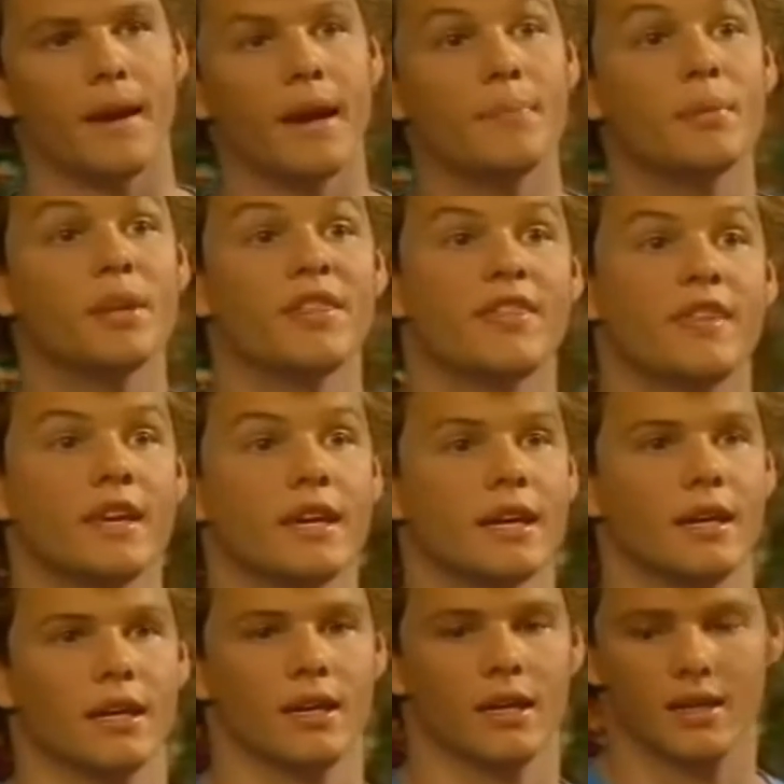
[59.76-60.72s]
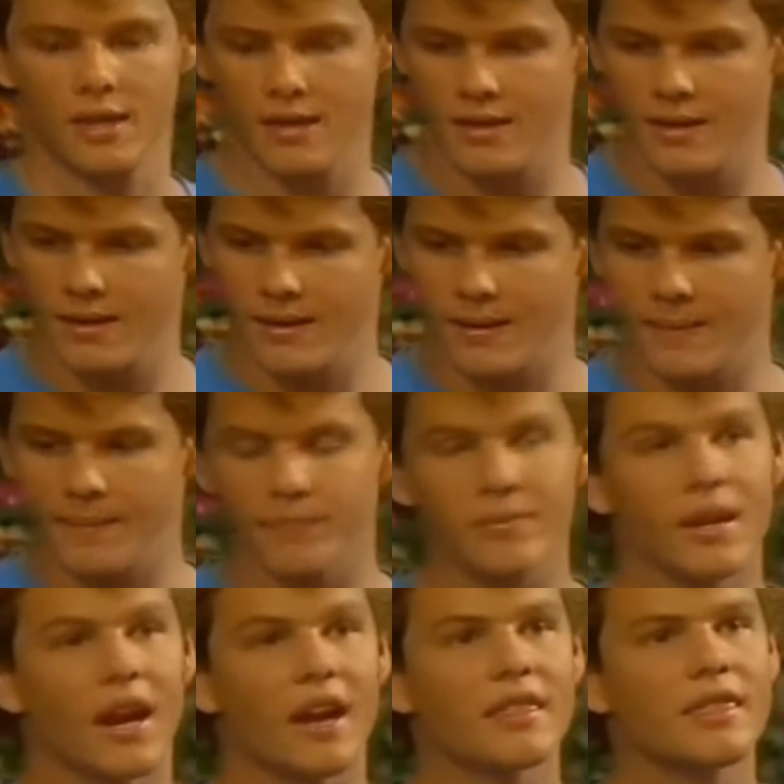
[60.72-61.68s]
I've been thinking.
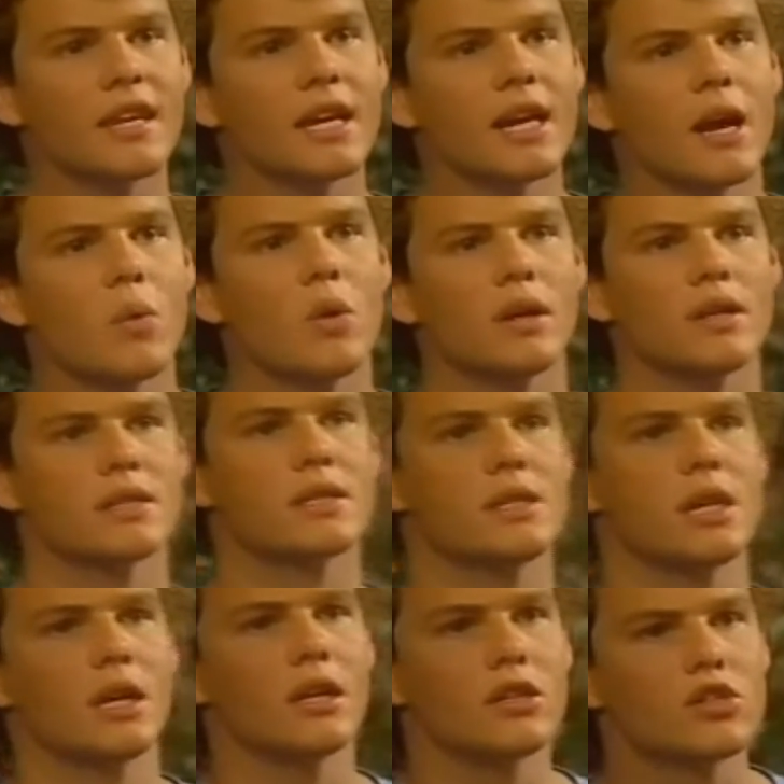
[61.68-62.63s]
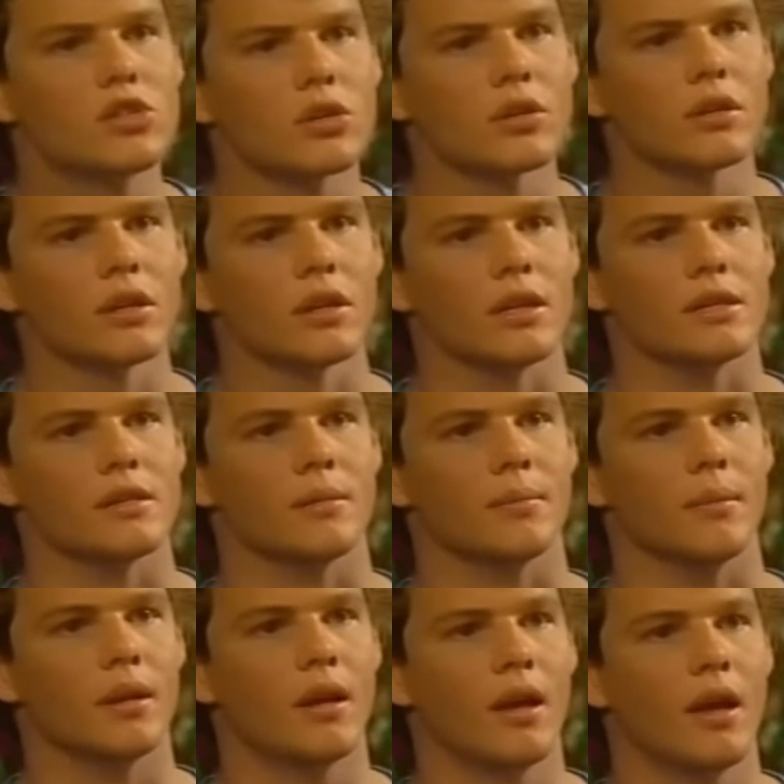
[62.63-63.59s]
I think I want to study
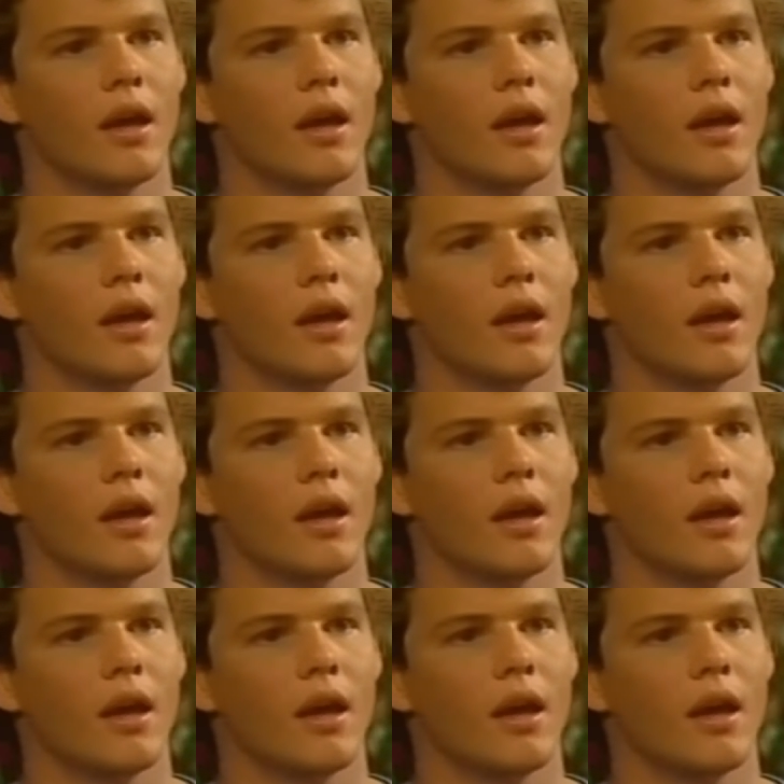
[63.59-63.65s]
journalism,